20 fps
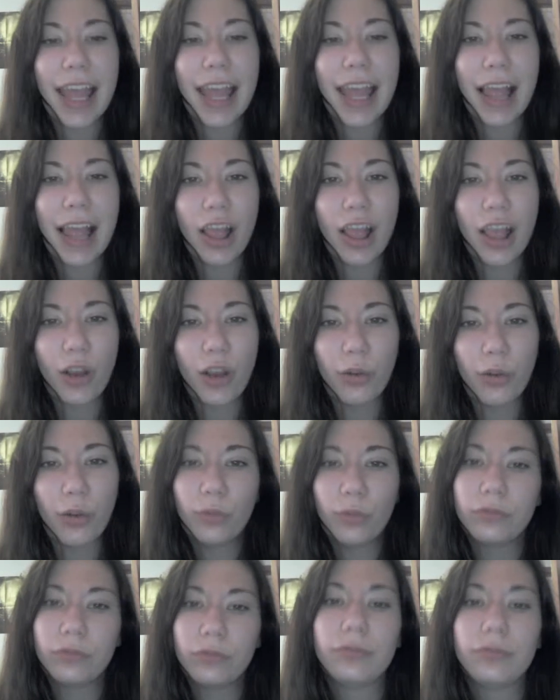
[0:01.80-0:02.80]
Hello.
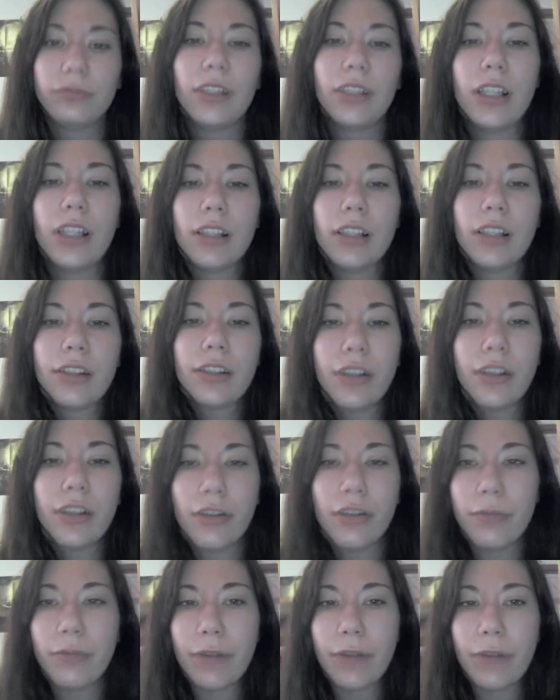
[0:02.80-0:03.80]

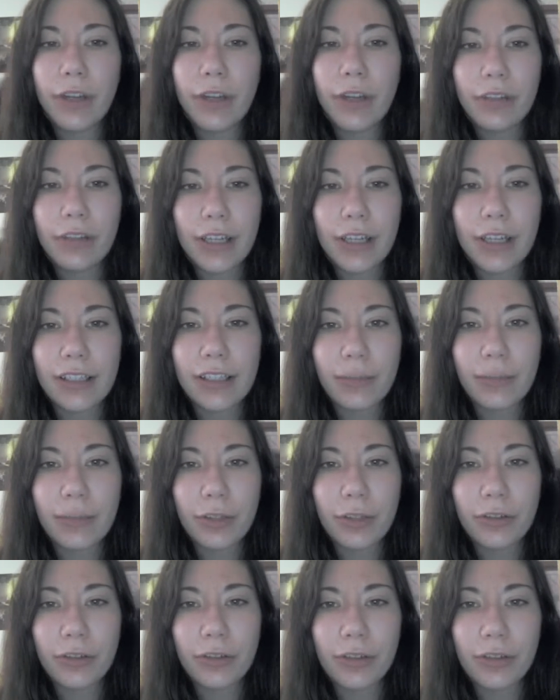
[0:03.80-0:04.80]
So my video today is going to be
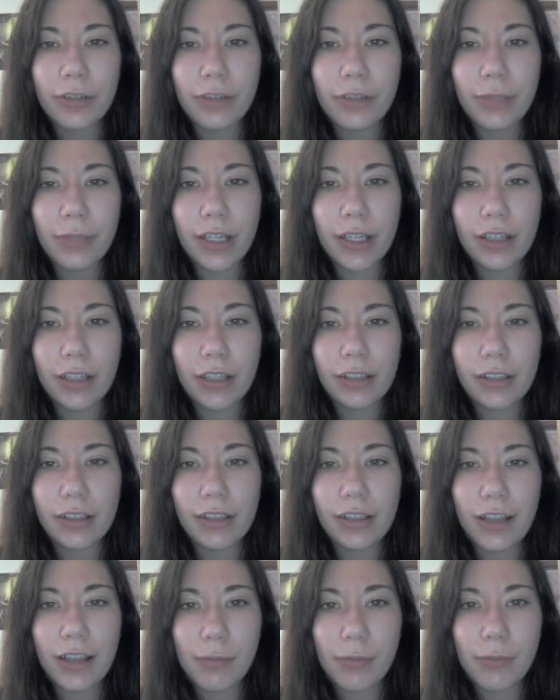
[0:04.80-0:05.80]
short
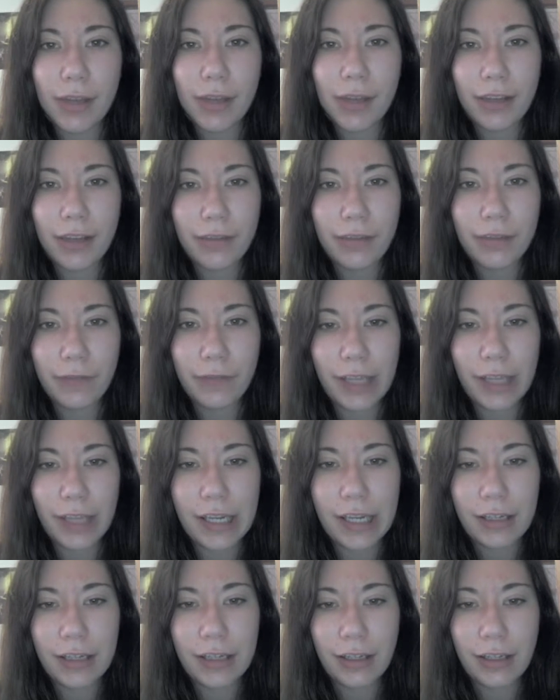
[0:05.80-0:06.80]
because I'm kind of
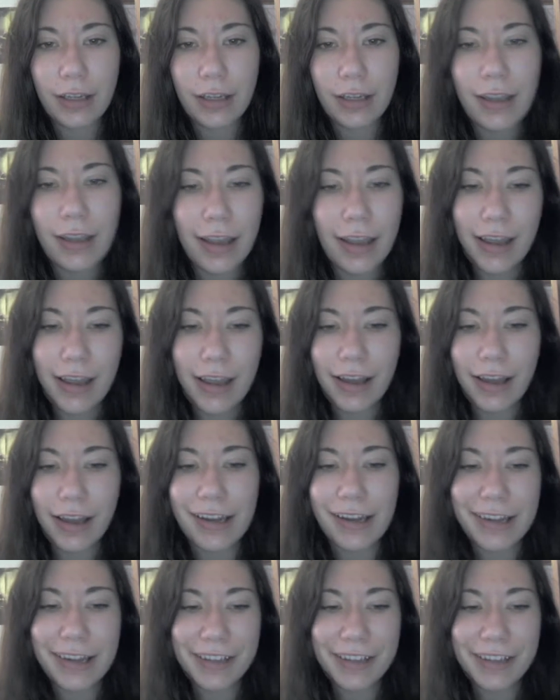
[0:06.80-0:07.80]
late.
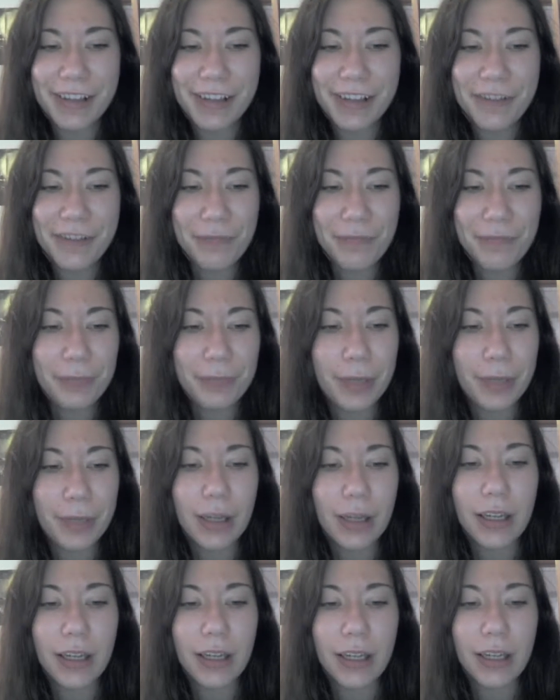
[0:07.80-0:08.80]
Um,
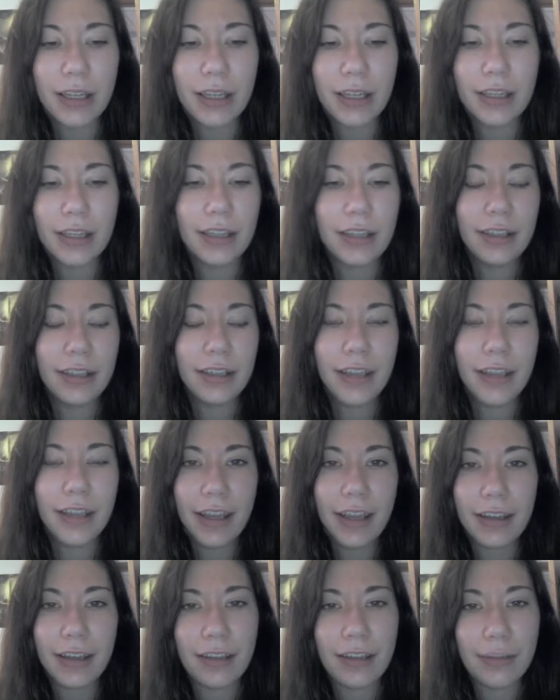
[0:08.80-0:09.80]
but
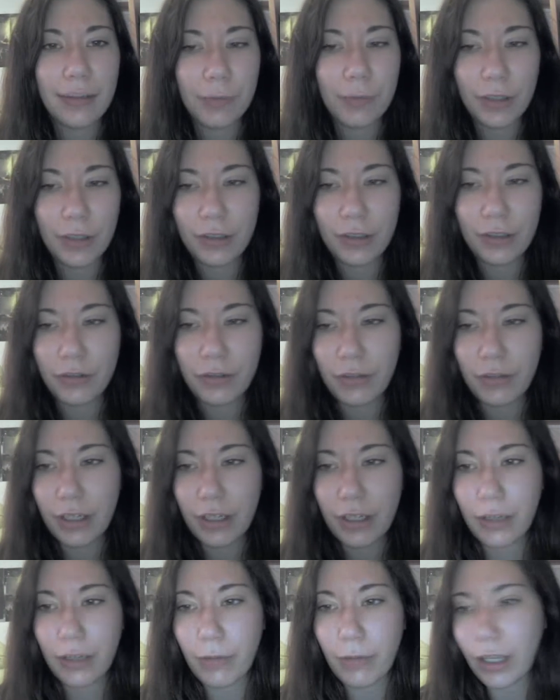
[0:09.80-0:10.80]
yeah, I'm going to do it
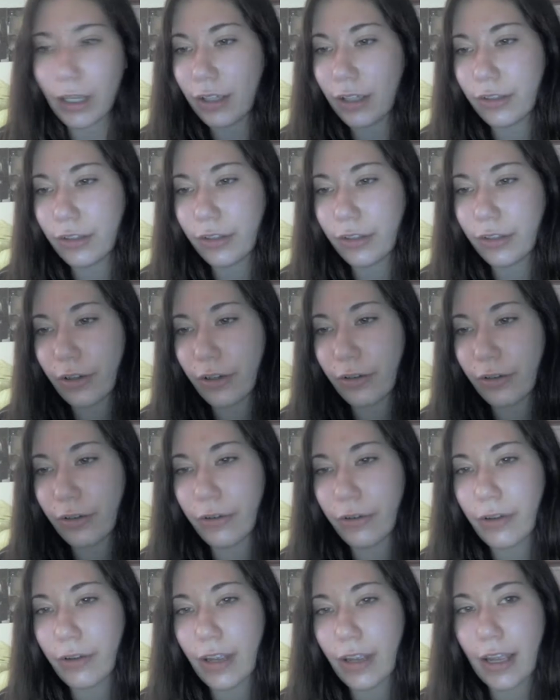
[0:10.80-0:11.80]
anyway.
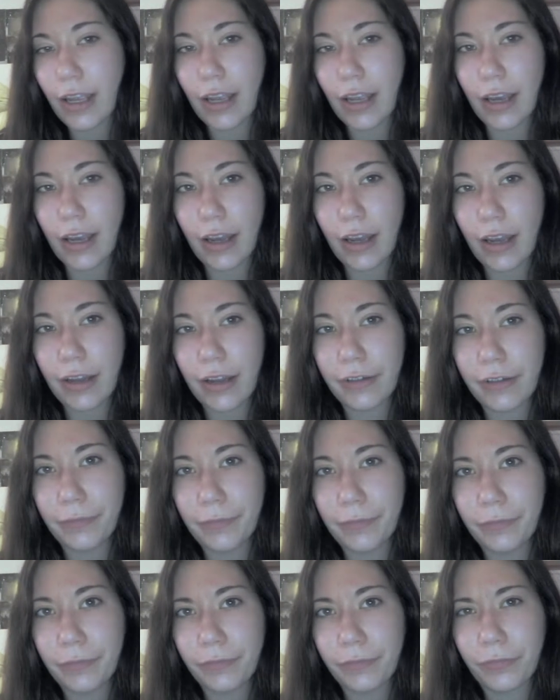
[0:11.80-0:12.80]
So,
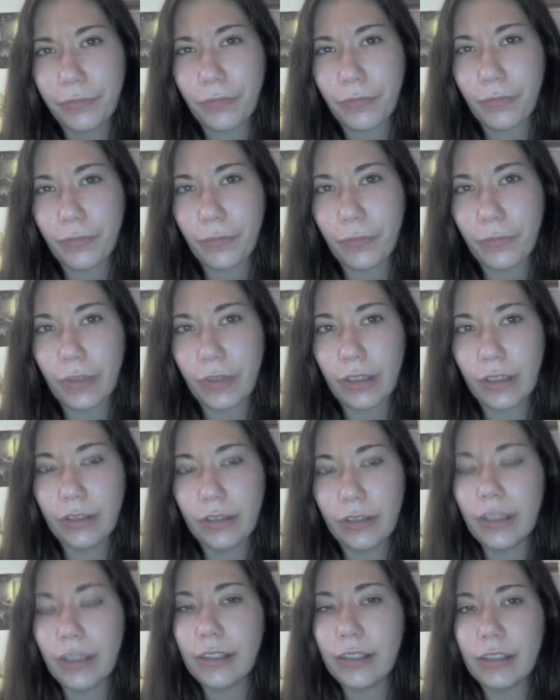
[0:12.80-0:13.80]
um,
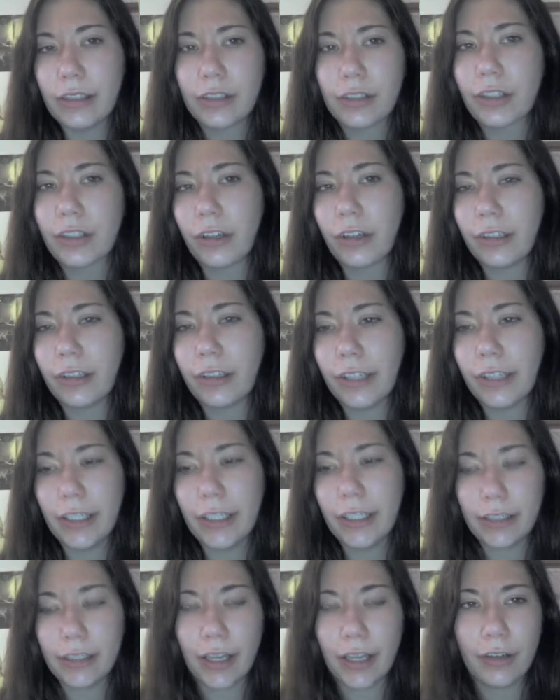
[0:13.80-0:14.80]
this is currently
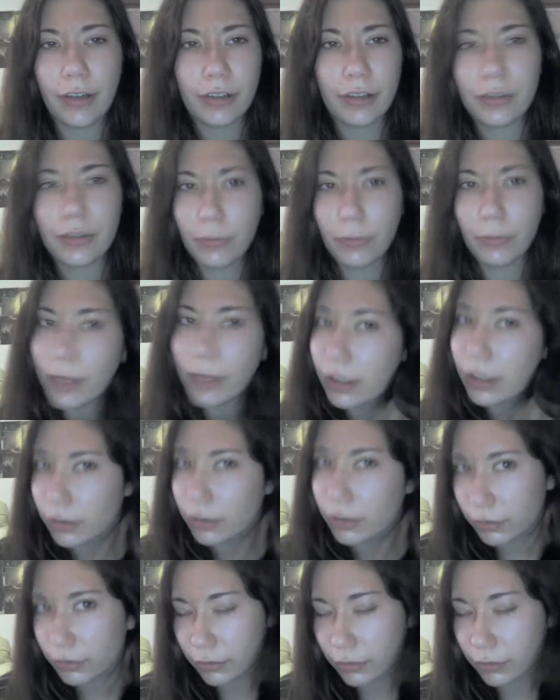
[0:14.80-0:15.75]
untitled as well.